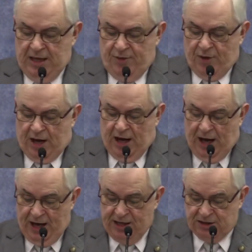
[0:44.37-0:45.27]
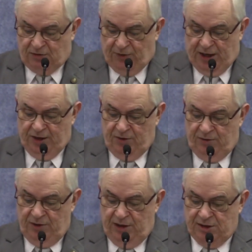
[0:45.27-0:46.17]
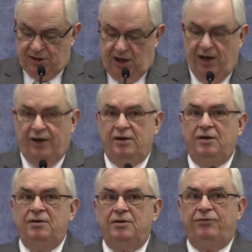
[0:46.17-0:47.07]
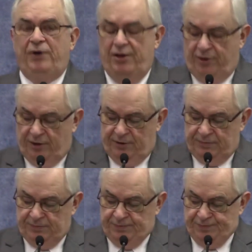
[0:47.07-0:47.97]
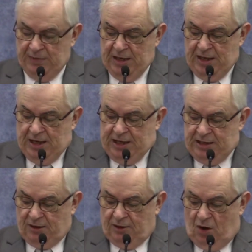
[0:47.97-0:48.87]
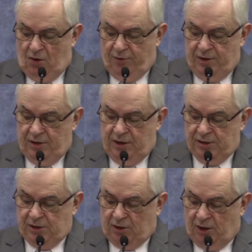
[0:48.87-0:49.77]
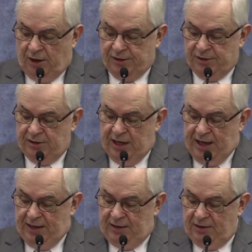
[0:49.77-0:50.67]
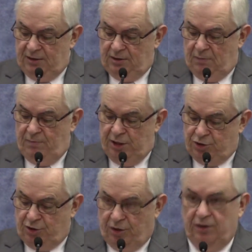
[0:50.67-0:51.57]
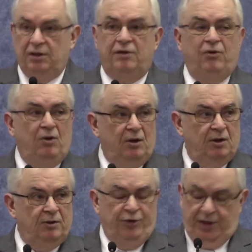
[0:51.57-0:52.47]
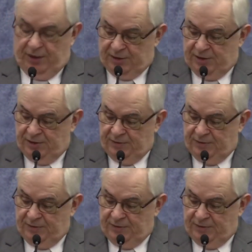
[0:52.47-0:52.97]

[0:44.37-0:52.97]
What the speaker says: The highest value is God, the Father. He alone is the cause and the measure of all things.